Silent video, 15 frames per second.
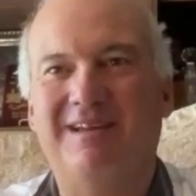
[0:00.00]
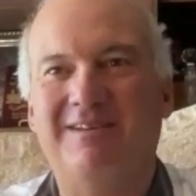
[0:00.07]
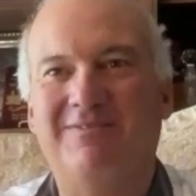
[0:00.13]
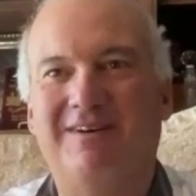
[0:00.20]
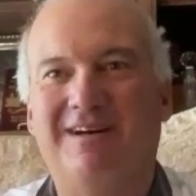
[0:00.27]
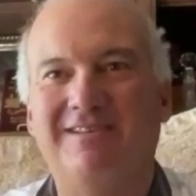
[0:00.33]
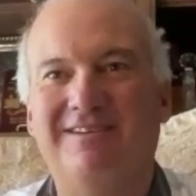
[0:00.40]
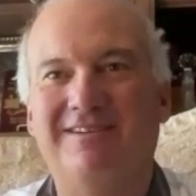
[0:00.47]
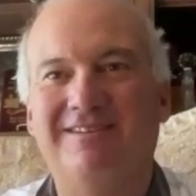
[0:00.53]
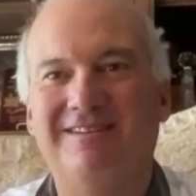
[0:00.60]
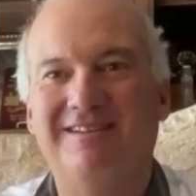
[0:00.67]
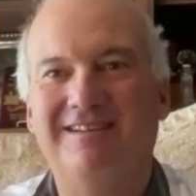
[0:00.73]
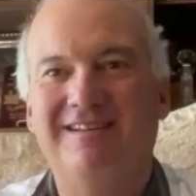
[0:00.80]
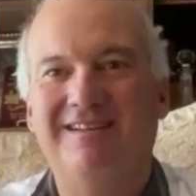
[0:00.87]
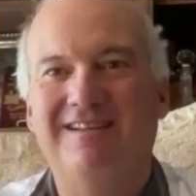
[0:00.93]
father
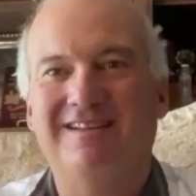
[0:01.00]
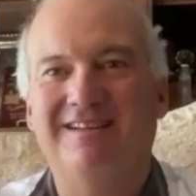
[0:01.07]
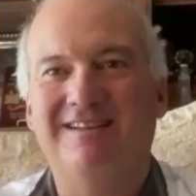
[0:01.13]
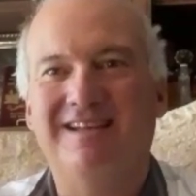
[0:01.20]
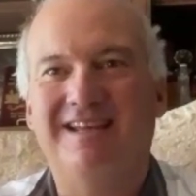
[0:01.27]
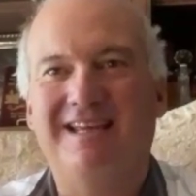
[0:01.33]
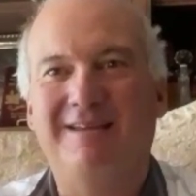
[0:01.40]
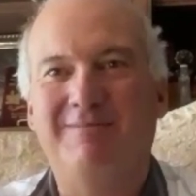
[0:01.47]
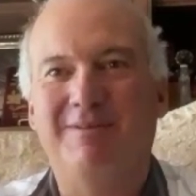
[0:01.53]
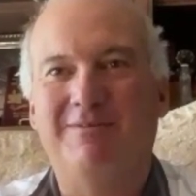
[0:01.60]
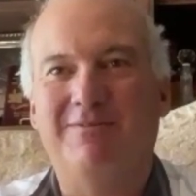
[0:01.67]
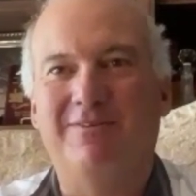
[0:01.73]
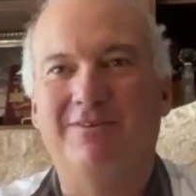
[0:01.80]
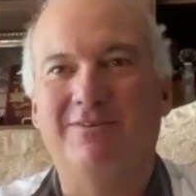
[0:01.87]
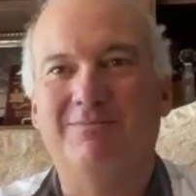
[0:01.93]
named the
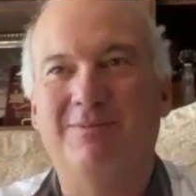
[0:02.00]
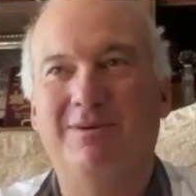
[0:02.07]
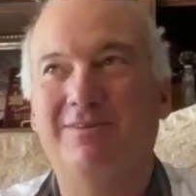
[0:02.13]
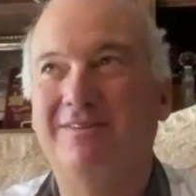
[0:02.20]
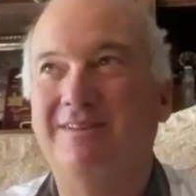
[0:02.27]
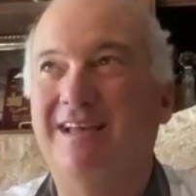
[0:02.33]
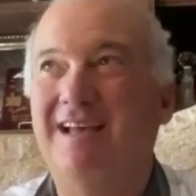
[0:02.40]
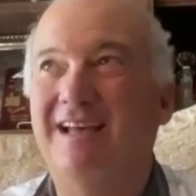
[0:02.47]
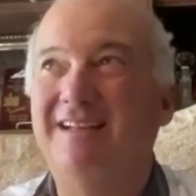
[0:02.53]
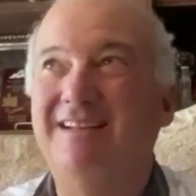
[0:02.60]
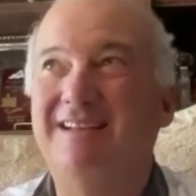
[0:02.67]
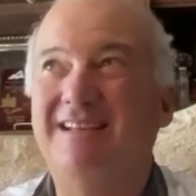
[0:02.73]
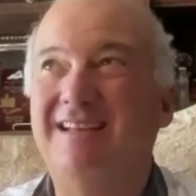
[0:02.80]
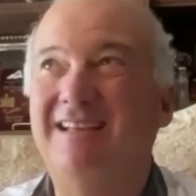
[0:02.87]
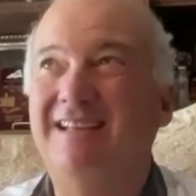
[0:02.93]
first boat that
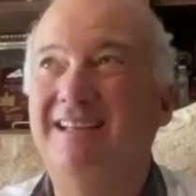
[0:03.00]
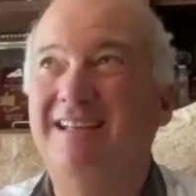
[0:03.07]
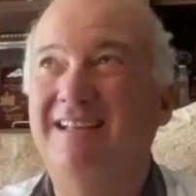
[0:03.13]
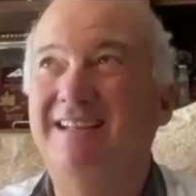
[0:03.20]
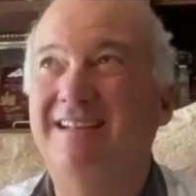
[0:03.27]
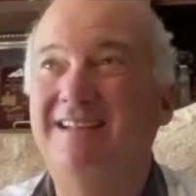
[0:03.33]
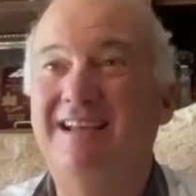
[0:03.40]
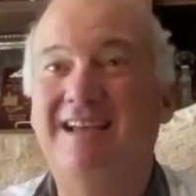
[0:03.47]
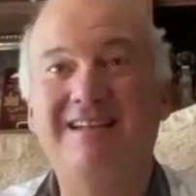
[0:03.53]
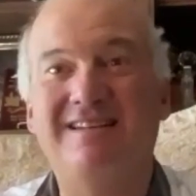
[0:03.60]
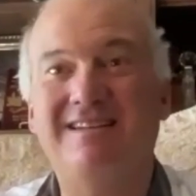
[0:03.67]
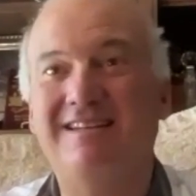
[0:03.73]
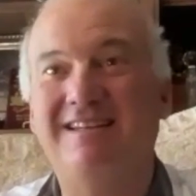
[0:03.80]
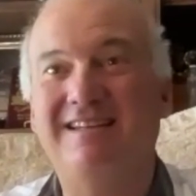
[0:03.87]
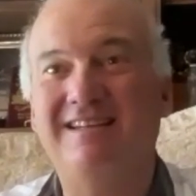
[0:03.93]
in
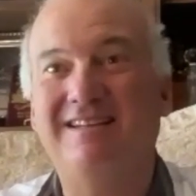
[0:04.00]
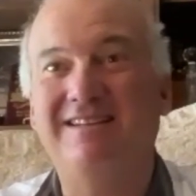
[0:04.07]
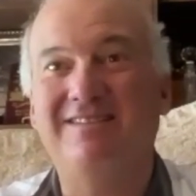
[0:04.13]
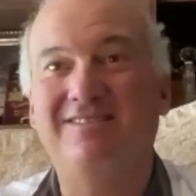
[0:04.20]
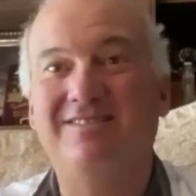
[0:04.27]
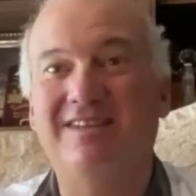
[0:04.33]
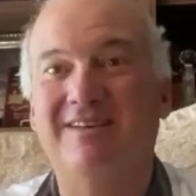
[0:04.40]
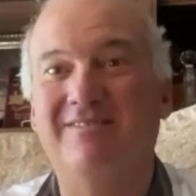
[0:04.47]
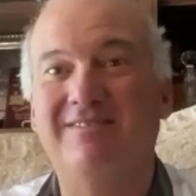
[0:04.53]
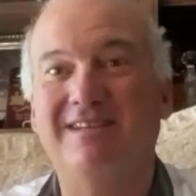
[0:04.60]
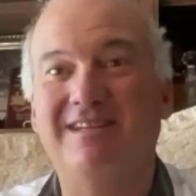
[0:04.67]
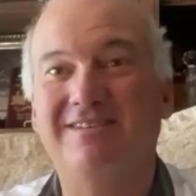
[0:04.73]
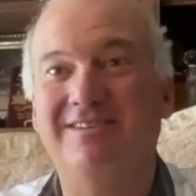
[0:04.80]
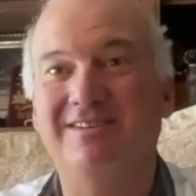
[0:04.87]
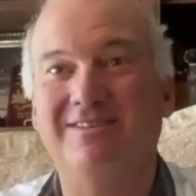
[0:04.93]

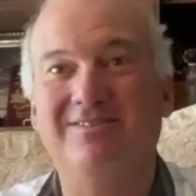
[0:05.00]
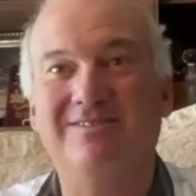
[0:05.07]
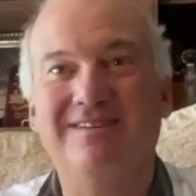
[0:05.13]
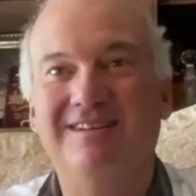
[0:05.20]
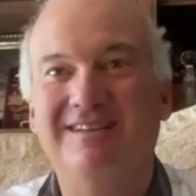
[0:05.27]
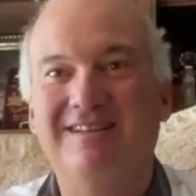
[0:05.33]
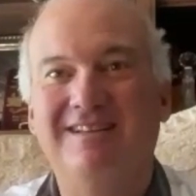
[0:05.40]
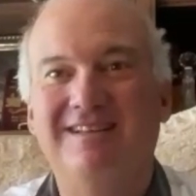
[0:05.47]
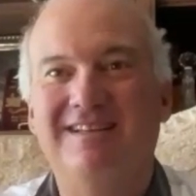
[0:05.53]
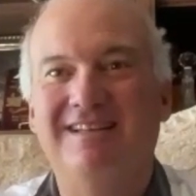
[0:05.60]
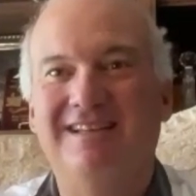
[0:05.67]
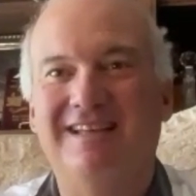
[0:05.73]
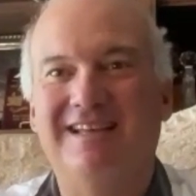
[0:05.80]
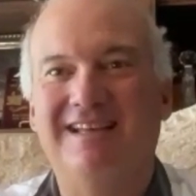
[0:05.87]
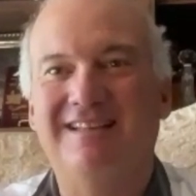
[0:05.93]
1972,
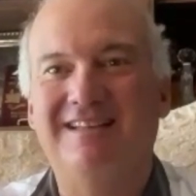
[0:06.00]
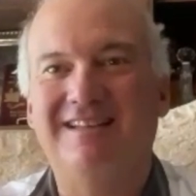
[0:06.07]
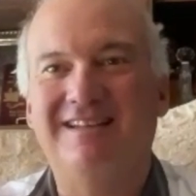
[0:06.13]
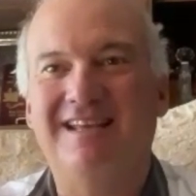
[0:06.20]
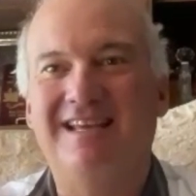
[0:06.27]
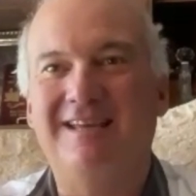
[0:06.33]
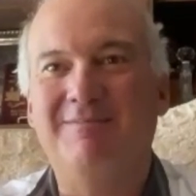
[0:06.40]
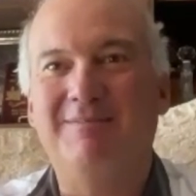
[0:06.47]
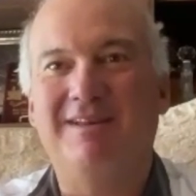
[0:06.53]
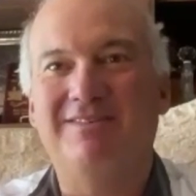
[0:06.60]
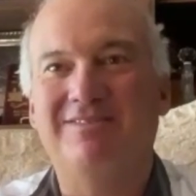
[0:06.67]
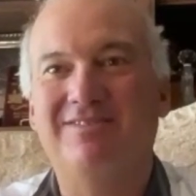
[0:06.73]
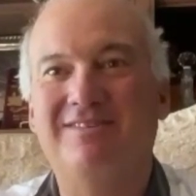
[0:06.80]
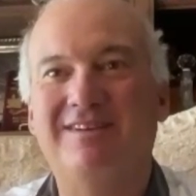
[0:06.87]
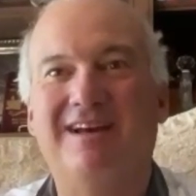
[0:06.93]
and the name
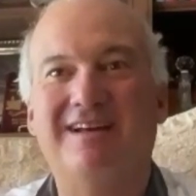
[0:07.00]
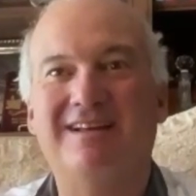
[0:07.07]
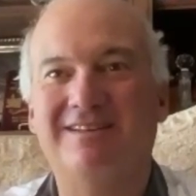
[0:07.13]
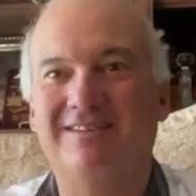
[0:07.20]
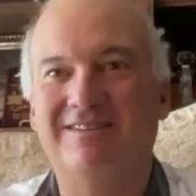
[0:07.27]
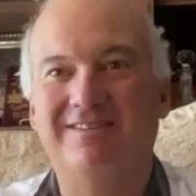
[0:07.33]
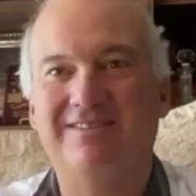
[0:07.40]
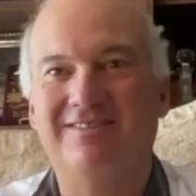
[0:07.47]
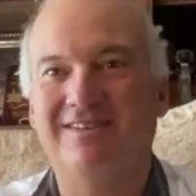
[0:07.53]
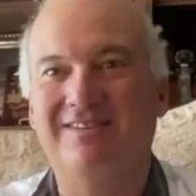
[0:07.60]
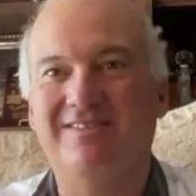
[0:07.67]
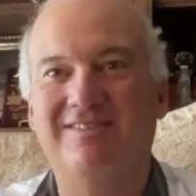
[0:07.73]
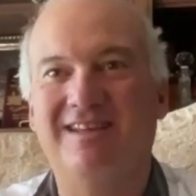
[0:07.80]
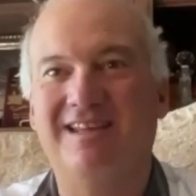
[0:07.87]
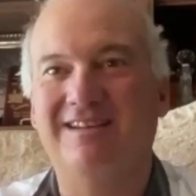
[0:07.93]
has stuck
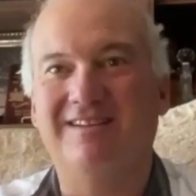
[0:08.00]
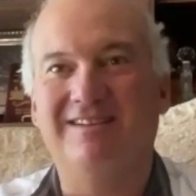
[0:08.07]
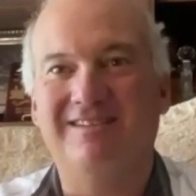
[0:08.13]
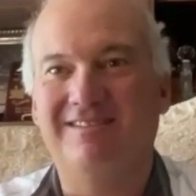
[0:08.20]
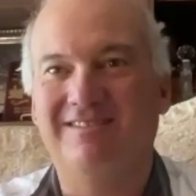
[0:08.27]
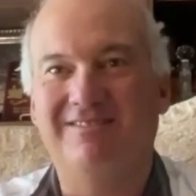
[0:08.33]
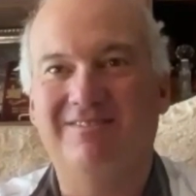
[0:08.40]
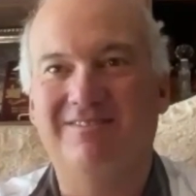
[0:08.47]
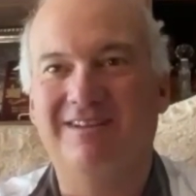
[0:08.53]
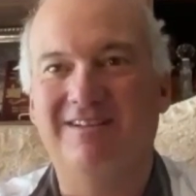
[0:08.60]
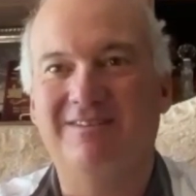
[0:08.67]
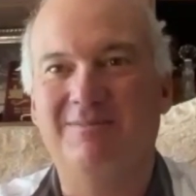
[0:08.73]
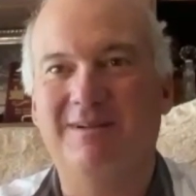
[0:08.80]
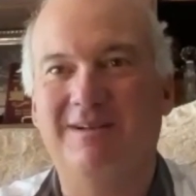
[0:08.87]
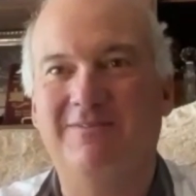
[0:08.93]
since then.
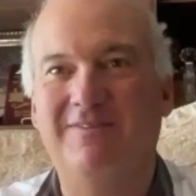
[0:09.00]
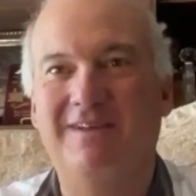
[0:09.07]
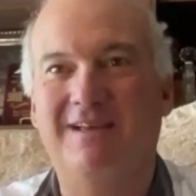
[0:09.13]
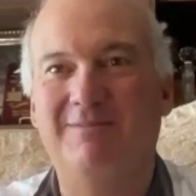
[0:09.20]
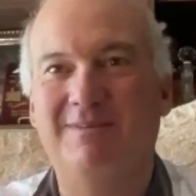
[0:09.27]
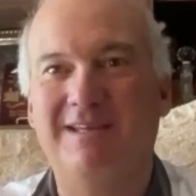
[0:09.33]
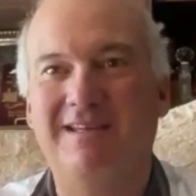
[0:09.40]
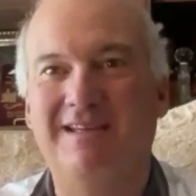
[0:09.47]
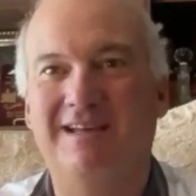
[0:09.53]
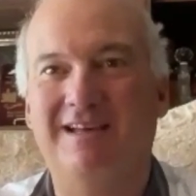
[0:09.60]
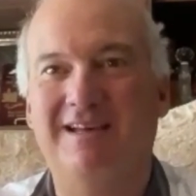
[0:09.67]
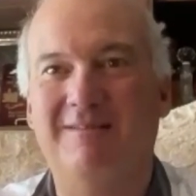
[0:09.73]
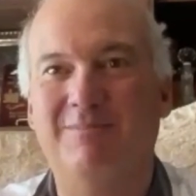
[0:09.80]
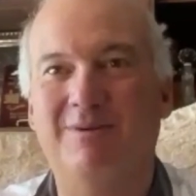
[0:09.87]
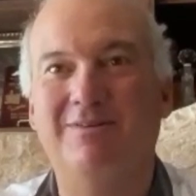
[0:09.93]
It's been a family
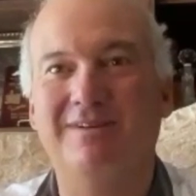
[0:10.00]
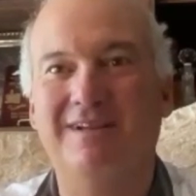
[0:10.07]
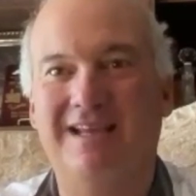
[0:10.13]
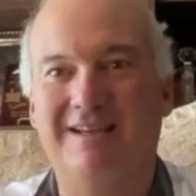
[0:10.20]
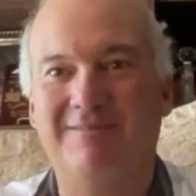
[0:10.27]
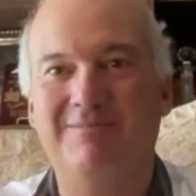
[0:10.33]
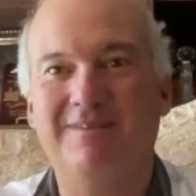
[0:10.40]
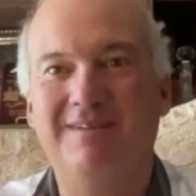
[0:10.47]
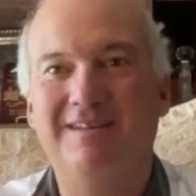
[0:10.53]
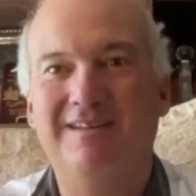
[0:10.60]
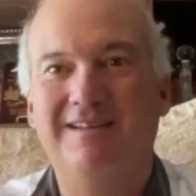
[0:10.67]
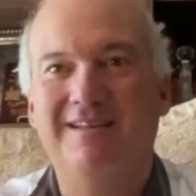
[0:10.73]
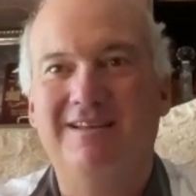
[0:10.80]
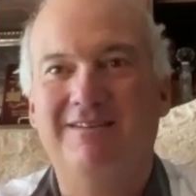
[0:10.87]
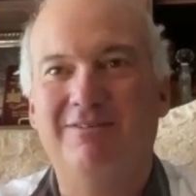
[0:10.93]
boat name,
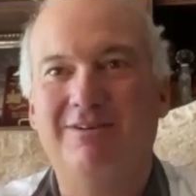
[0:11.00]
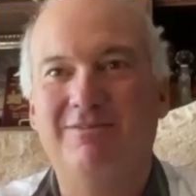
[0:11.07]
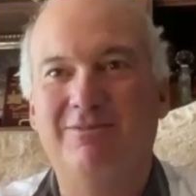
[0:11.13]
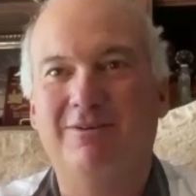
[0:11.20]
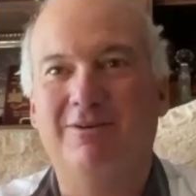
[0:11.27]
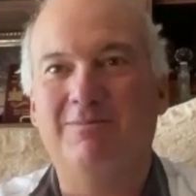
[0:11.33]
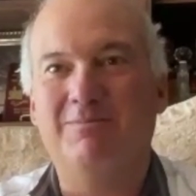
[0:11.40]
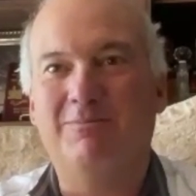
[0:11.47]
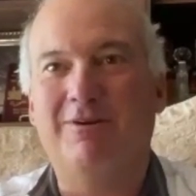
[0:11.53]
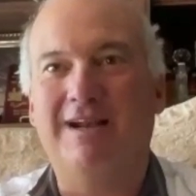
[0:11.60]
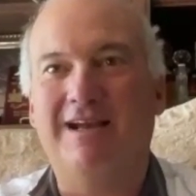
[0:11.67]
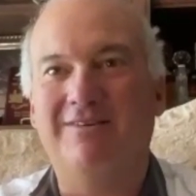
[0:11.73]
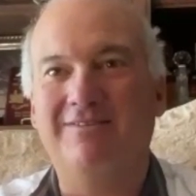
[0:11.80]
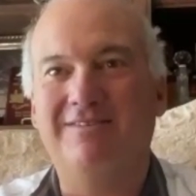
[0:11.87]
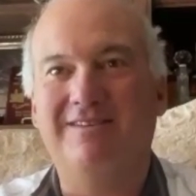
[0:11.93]
which we're
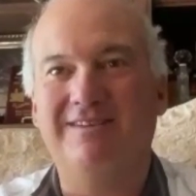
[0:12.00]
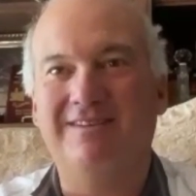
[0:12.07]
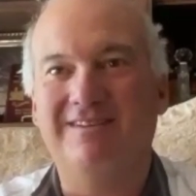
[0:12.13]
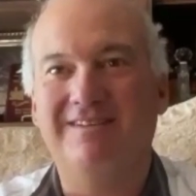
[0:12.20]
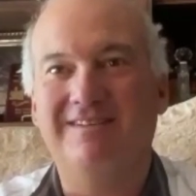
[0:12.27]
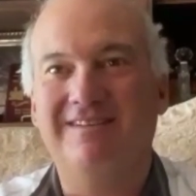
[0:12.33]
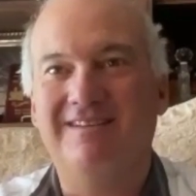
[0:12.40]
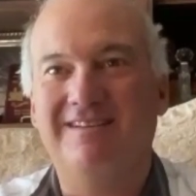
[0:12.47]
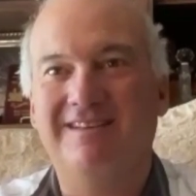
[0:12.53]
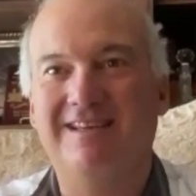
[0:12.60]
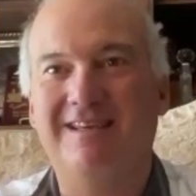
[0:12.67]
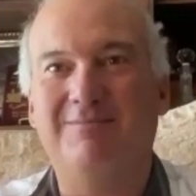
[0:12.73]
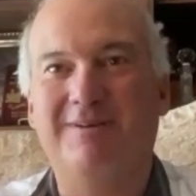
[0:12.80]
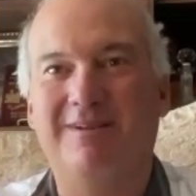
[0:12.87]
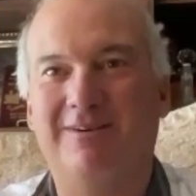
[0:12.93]
proud to
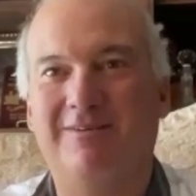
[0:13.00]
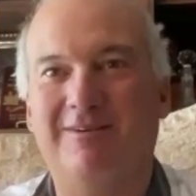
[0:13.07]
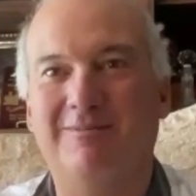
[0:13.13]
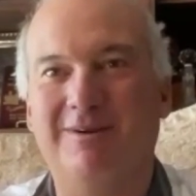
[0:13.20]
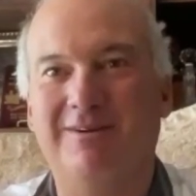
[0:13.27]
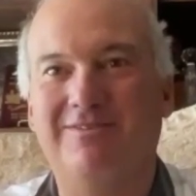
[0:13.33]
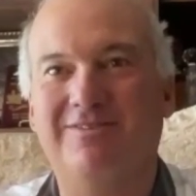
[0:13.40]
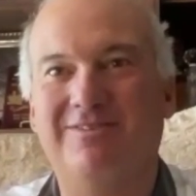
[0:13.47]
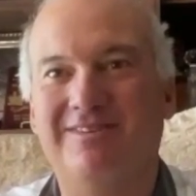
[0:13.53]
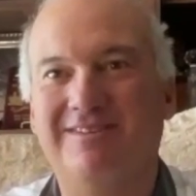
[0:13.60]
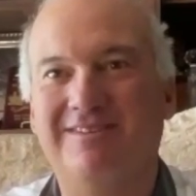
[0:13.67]
keep on all our boats.